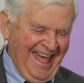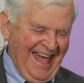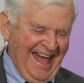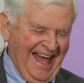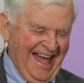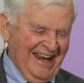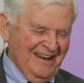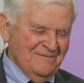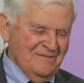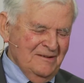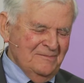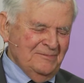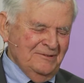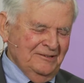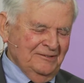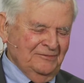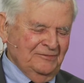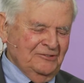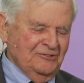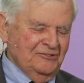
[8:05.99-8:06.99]
I
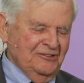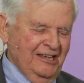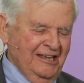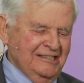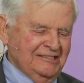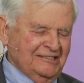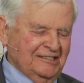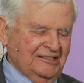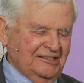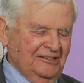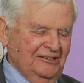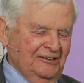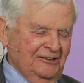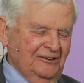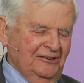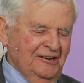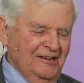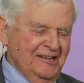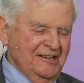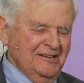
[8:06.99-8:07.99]
remember a few years
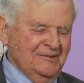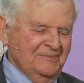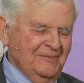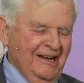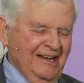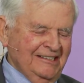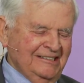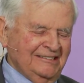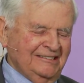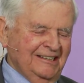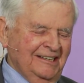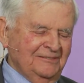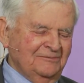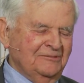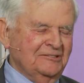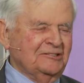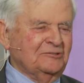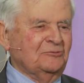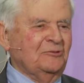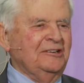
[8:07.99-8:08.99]
ago, my son
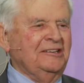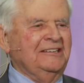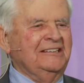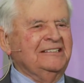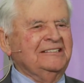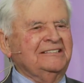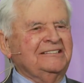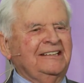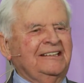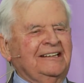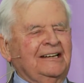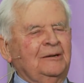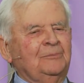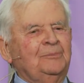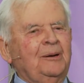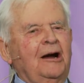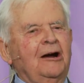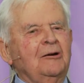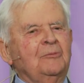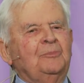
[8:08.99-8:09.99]
was witnessing a
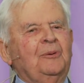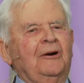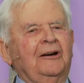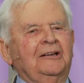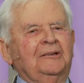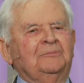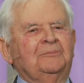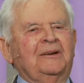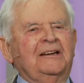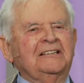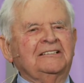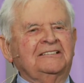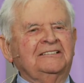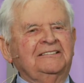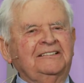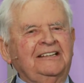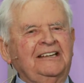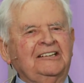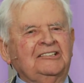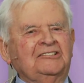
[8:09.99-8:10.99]
PowerPoint
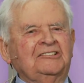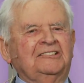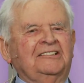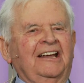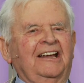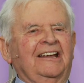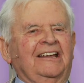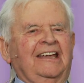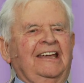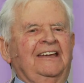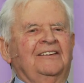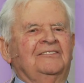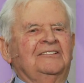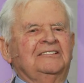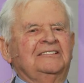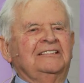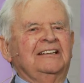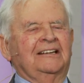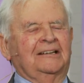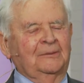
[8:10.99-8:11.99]
presentation I gave in
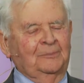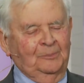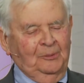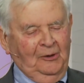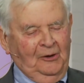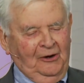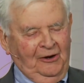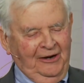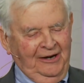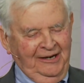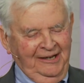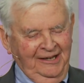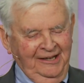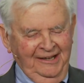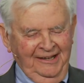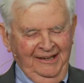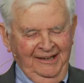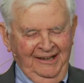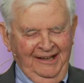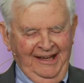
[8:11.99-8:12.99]
Singapore,
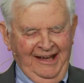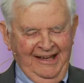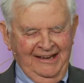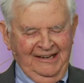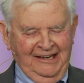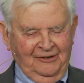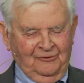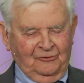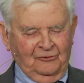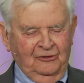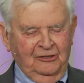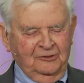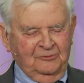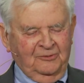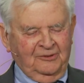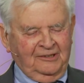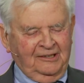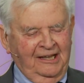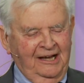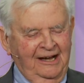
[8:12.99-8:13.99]
and he roared
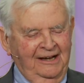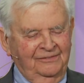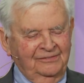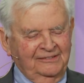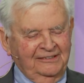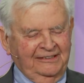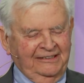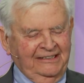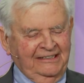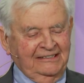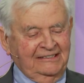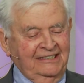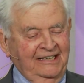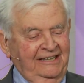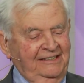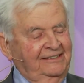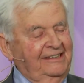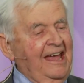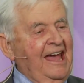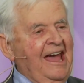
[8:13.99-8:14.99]
with laughter and he
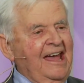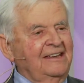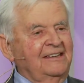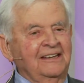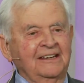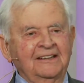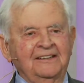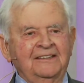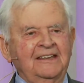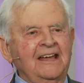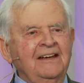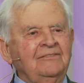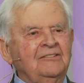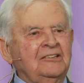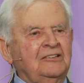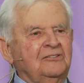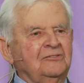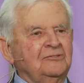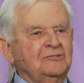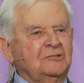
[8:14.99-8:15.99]
said, Dad, never
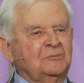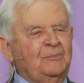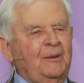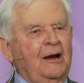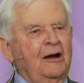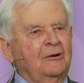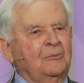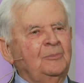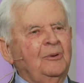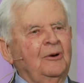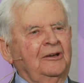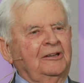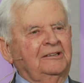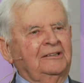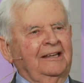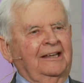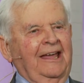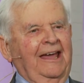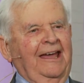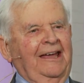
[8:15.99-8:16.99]
use
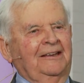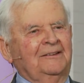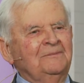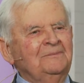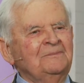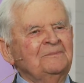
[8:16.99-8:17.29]
PowerPoint again.